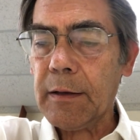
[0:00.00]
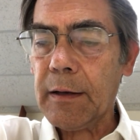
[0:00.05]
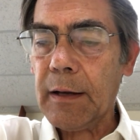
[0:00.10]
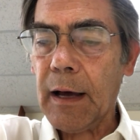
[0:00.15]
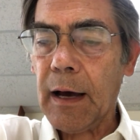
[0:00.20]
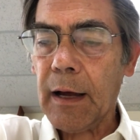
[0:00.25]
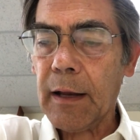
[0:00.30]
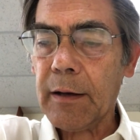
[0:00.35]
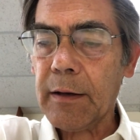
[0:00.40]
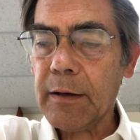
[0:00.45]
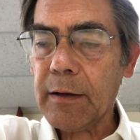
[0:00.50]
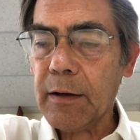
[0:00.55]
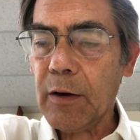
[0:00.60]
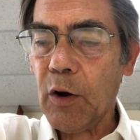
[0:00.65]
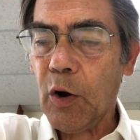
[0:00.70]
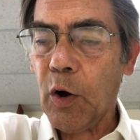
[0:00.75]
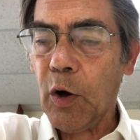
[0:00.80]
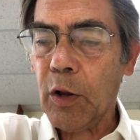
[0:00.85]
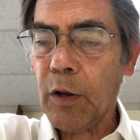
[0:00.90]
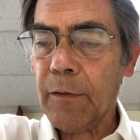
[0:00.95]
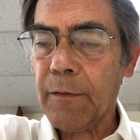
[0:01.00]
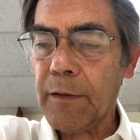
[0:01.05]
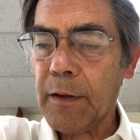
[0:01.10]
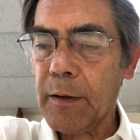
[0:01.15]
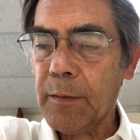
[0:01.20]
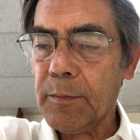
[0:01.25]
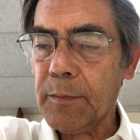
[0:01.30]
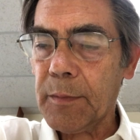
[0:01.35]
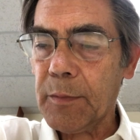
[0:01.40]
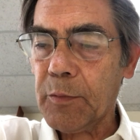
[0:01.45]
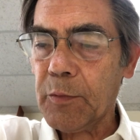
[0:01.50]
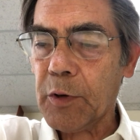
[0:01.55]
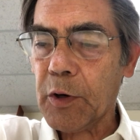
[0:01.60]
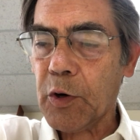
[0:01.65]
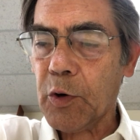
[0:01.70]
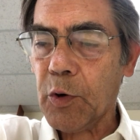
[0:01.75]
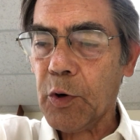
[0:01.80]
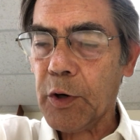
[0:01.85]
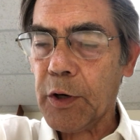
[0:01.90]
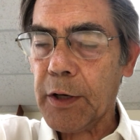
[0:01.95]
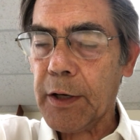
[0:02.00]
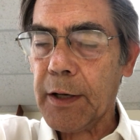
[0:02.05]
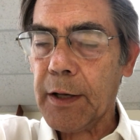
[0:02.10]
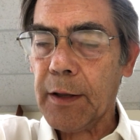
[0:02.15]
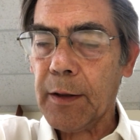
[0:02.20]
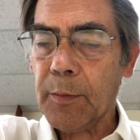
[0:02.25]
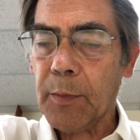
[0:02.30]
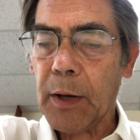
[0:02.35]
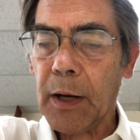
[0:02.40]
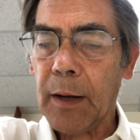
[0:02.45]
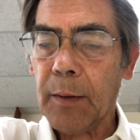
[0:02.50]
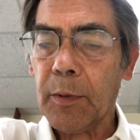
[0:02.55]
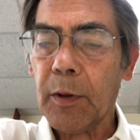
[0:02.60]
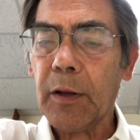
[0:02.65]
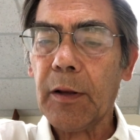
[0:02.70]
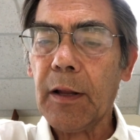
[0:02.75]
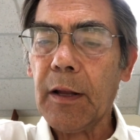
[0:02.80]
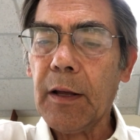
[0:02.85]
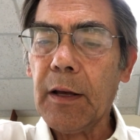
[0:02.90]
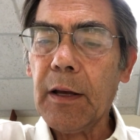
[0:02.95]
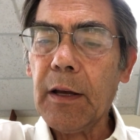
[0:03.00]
not all of them recorded in the Bible.